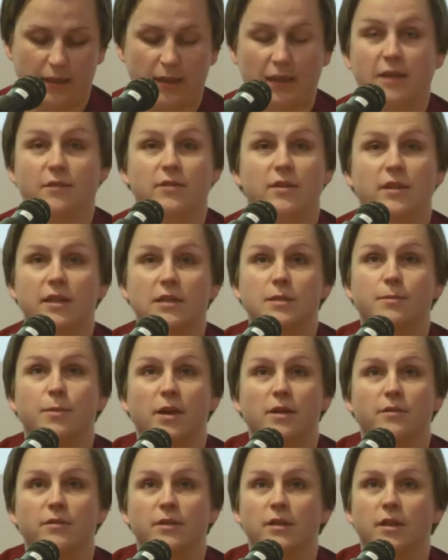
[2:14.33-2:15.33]
given that it's
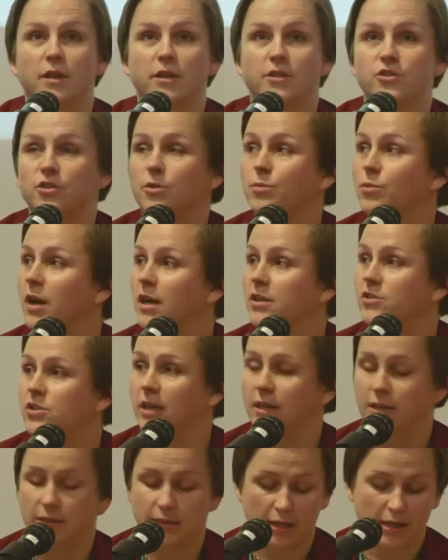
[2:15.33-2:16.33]
part of a larger
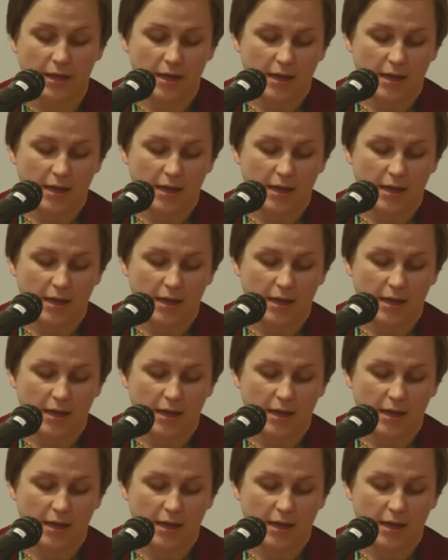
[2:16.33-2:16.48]
project.